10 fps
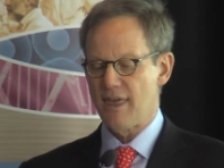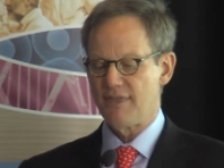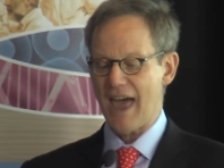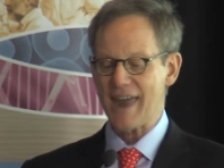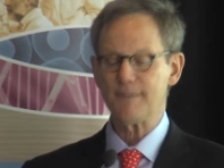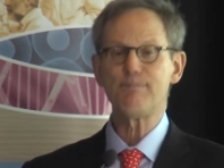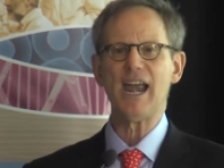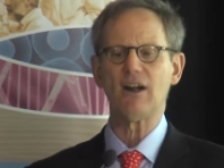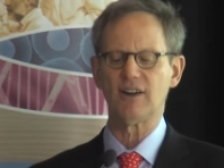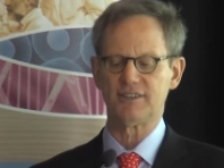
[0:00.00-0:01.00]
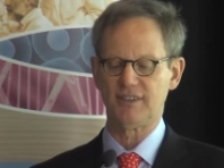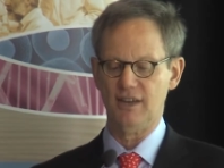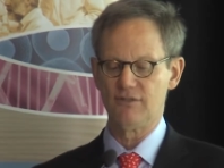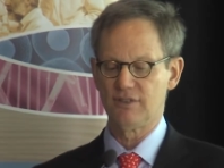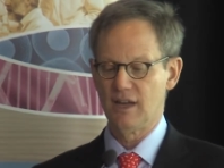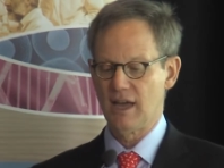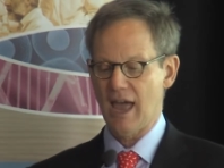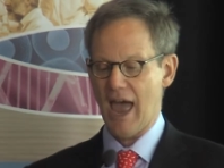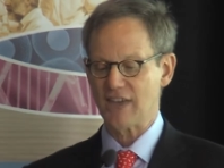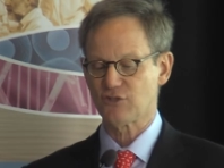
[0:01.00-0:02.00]
That imperative
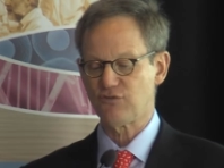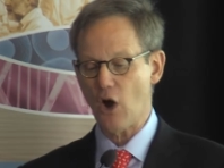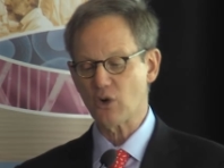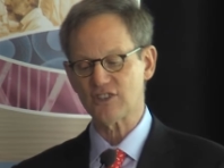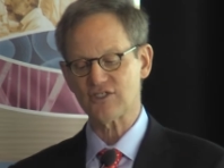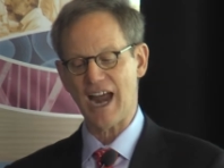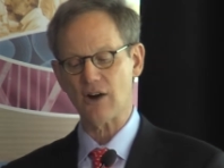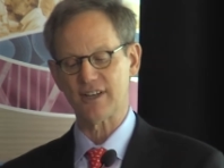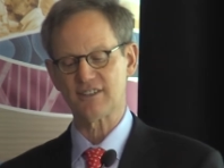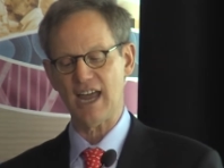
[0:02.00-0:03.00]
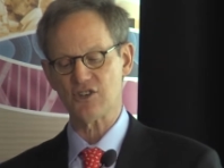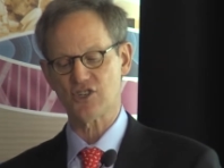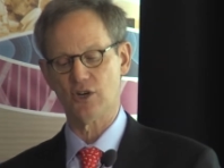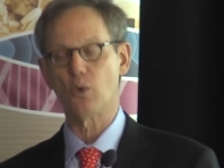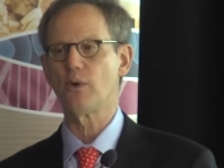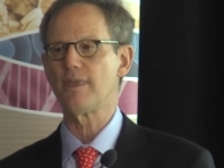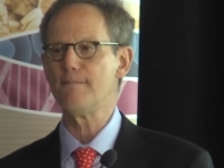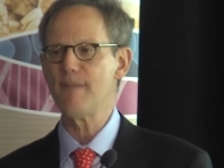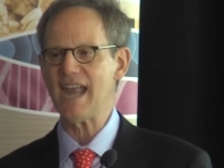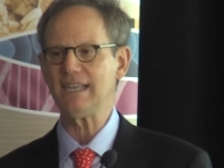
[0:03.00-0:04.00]
has focused our attention on the
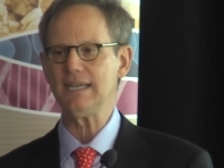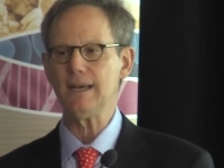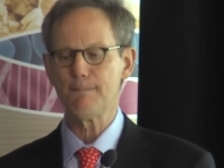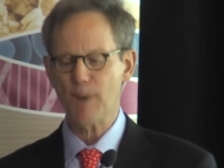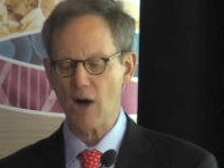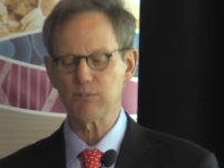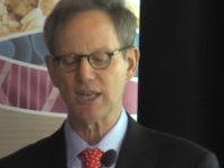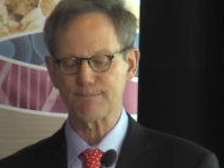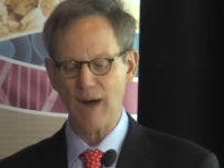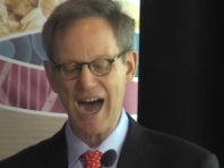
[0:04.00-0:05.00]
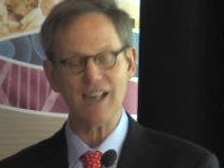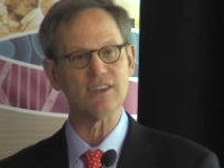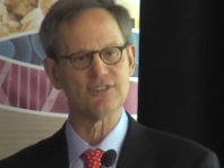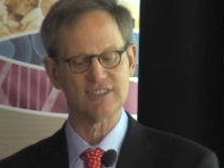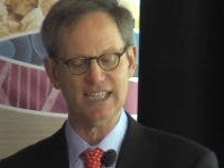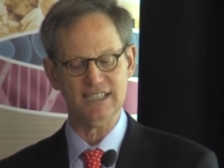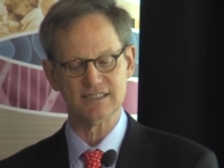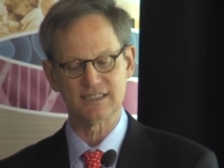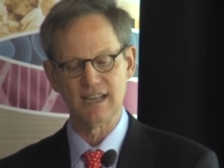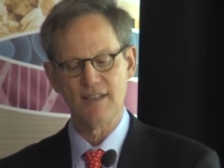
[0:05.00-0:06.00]
many public
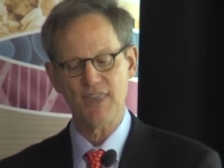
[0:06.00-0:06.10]
policies